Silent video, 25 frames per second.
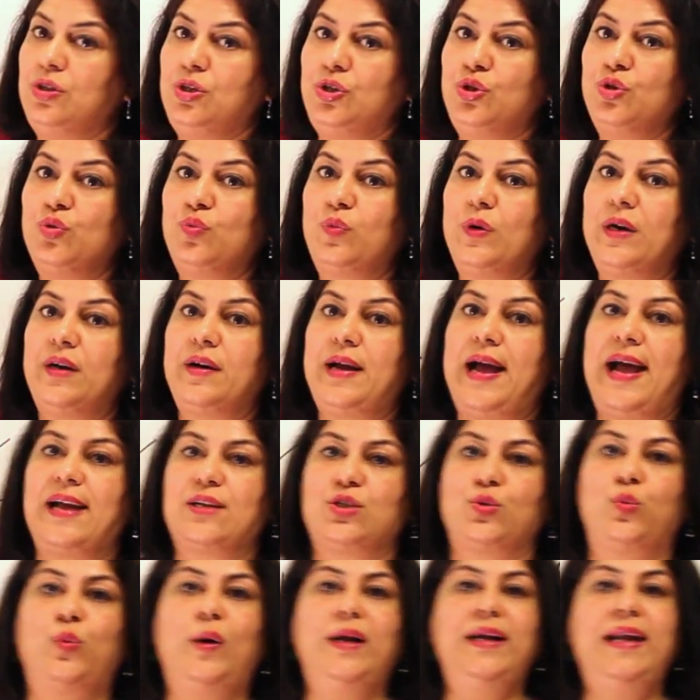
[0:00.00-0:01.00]
you were
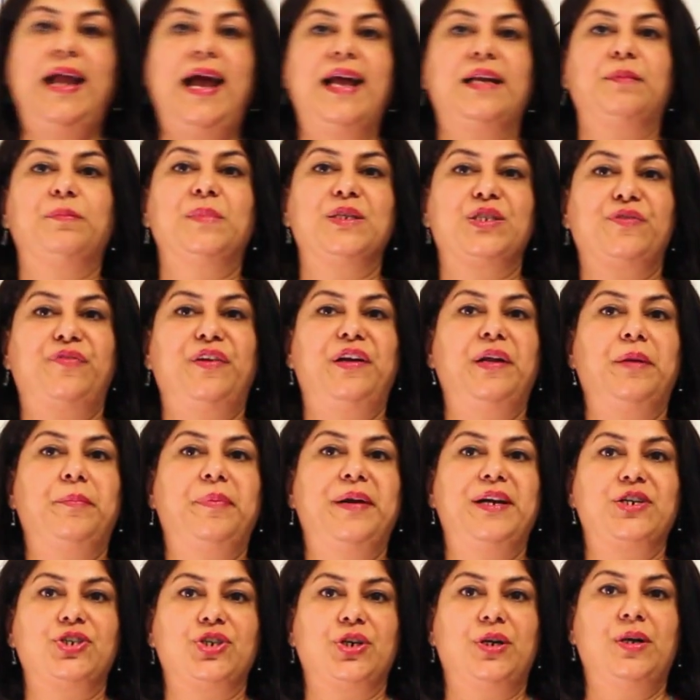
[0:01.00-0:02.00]
at one atmospheric
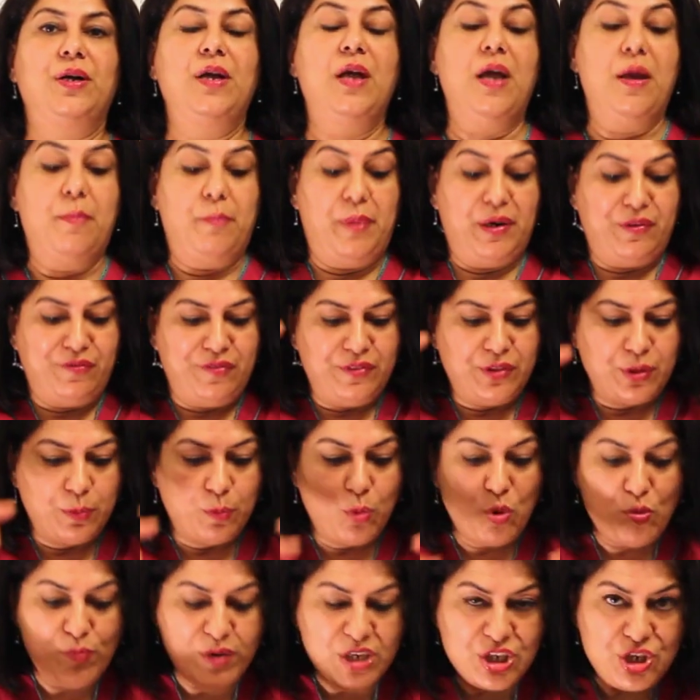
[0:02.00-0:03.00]
pressure, but the
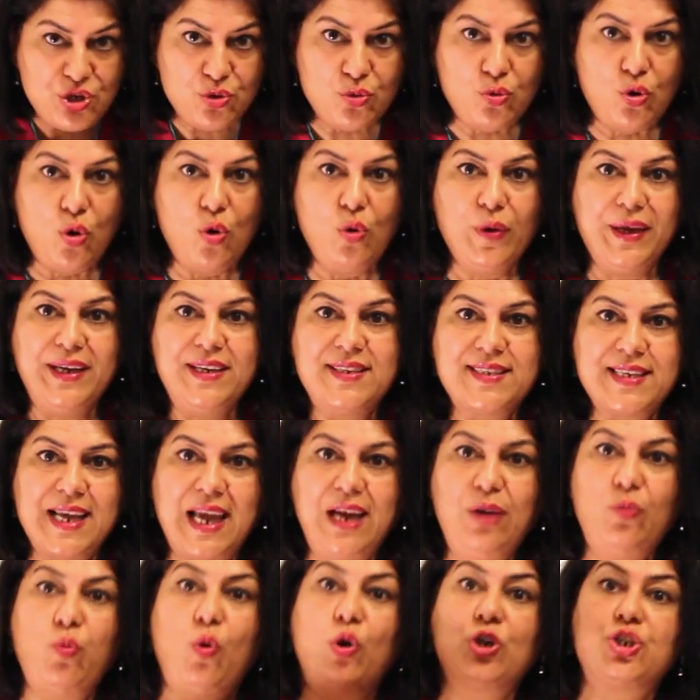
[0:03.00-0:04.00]
moment you go
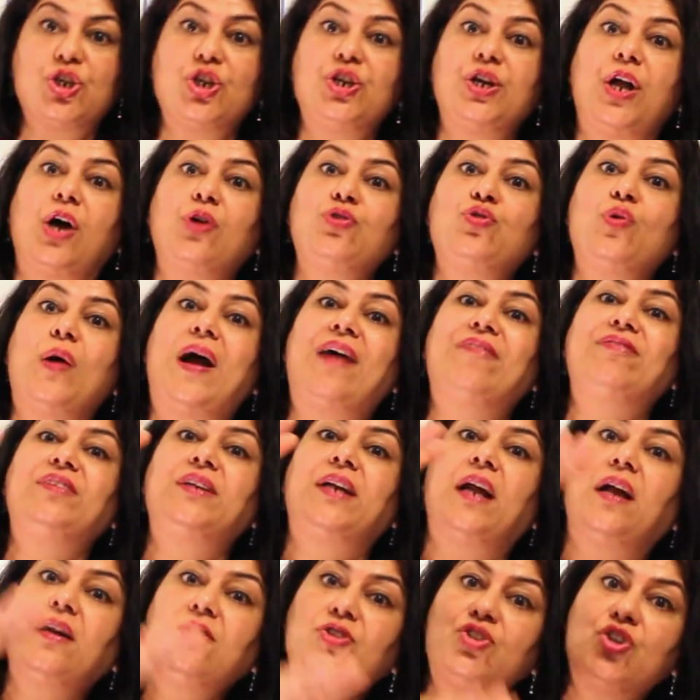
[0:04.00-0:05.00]
inside water, now you have
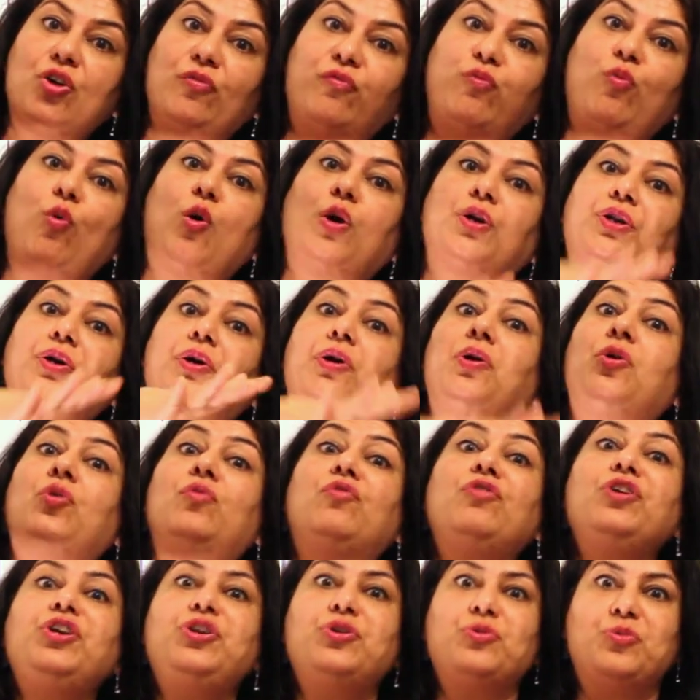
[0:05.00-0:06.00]
tons of water
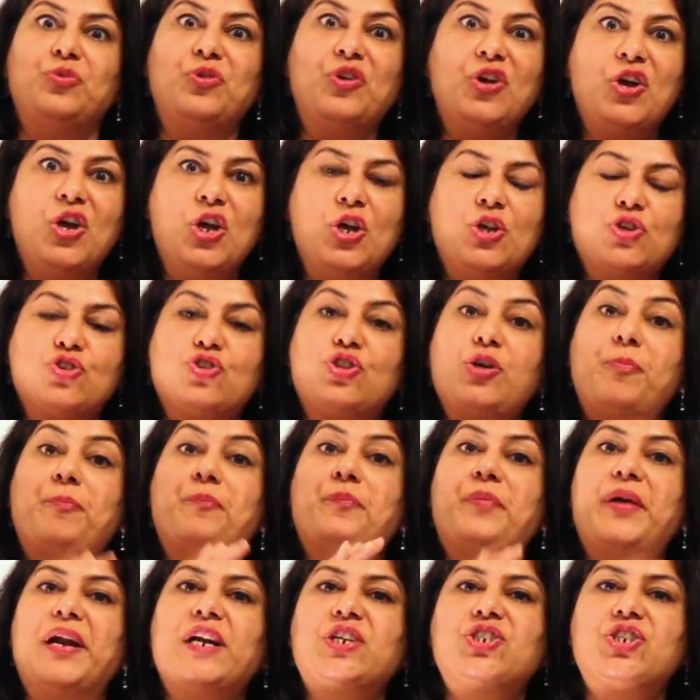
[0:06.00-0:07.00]
over you. So the
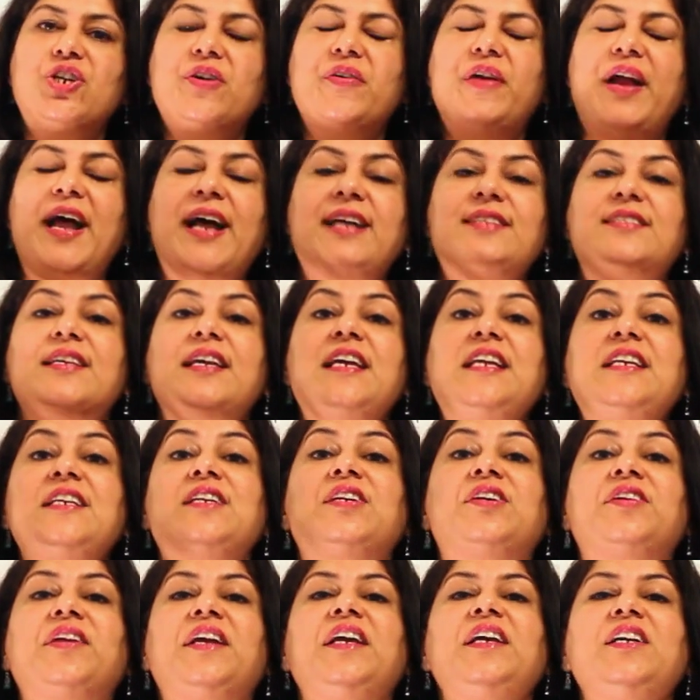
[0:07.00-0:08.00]
pressure has
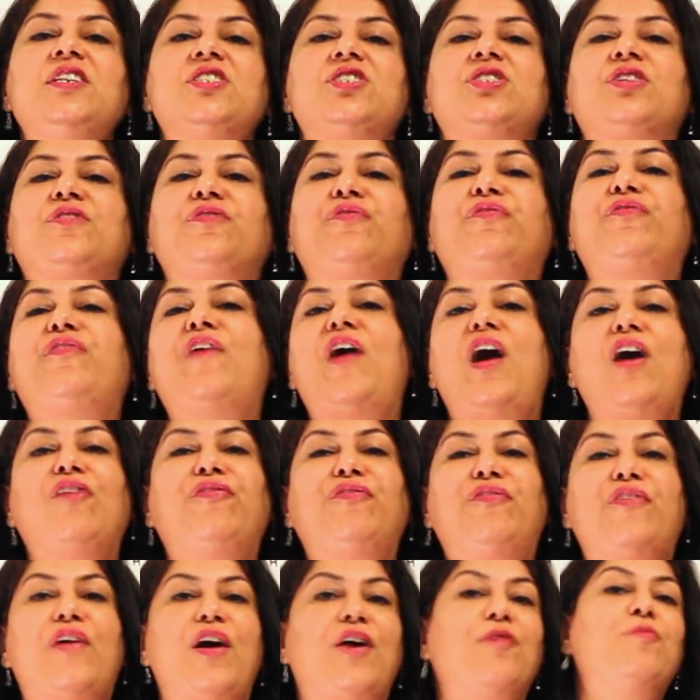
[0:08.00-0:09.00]
increased
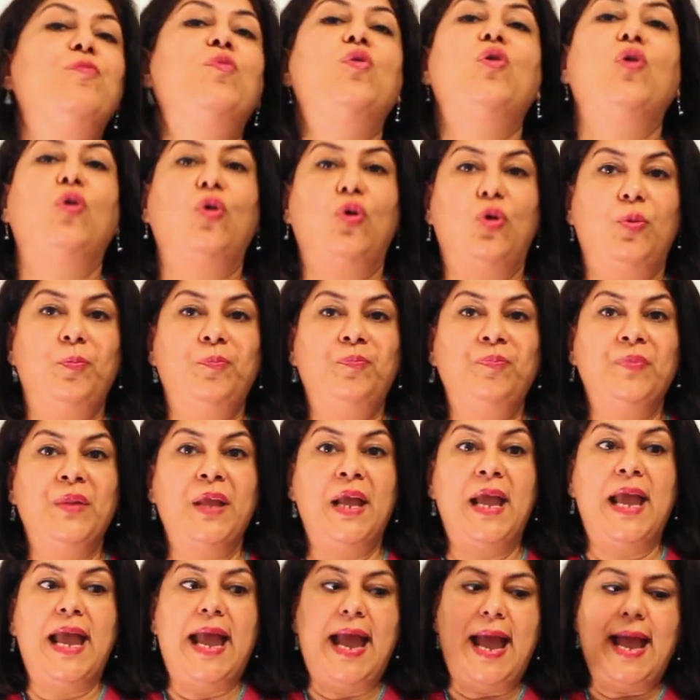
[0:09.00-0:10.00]
far more.
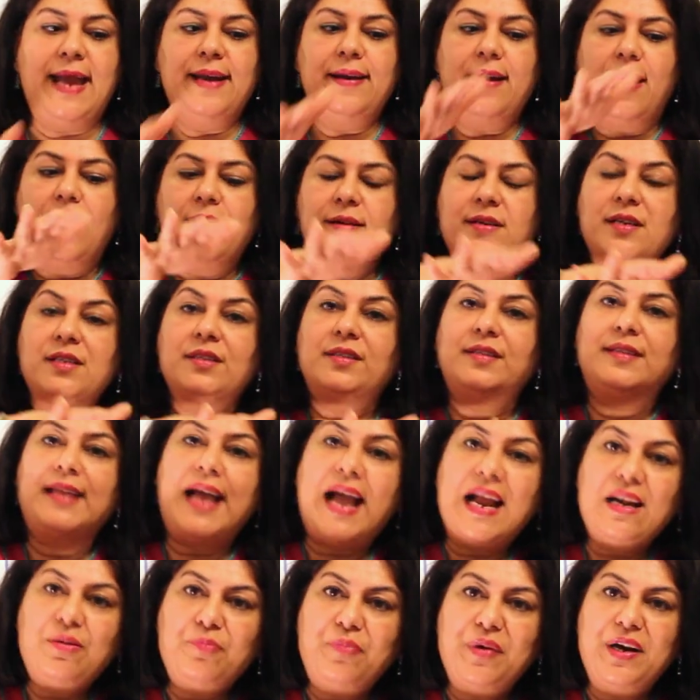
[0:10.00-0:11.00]
And under
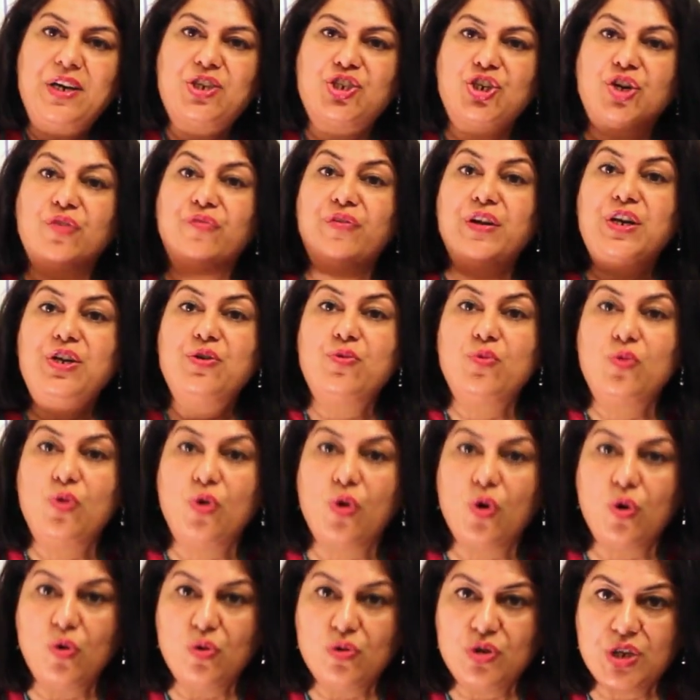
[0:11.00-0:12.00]
that pressure, when you
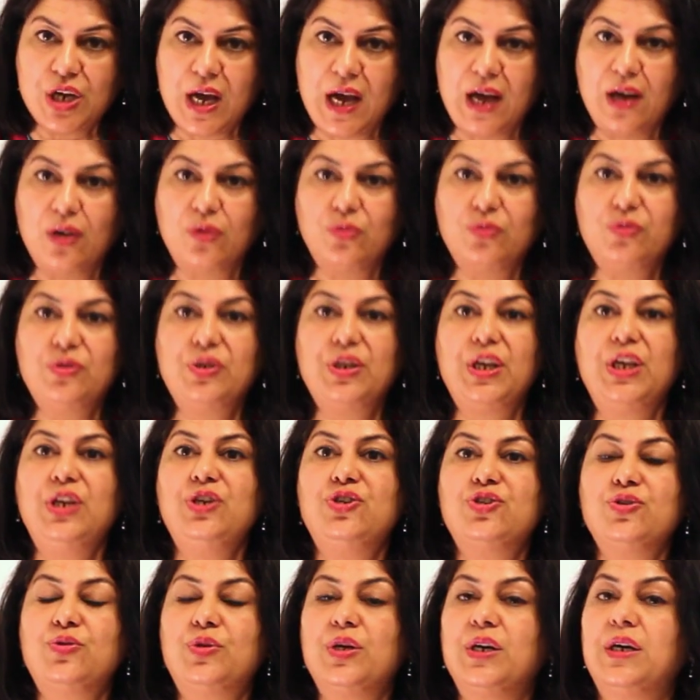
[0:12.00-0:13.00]
go down
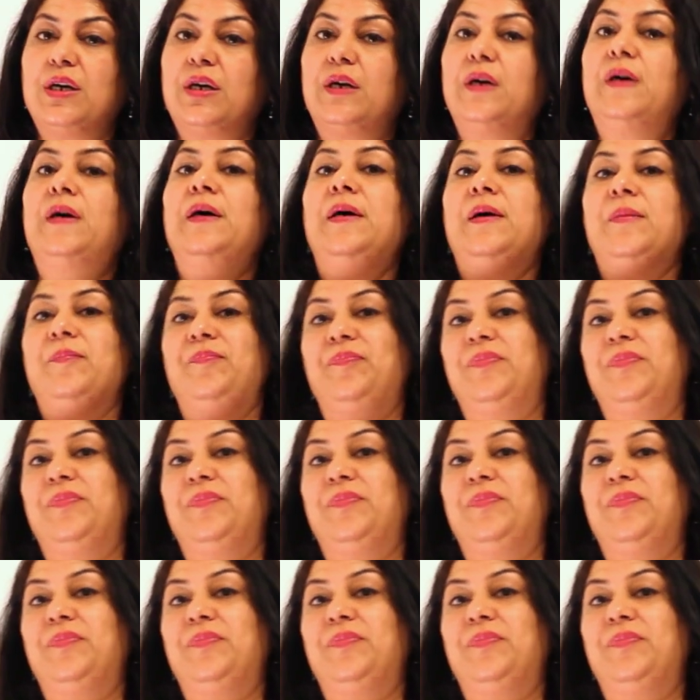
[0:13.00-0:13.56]
into the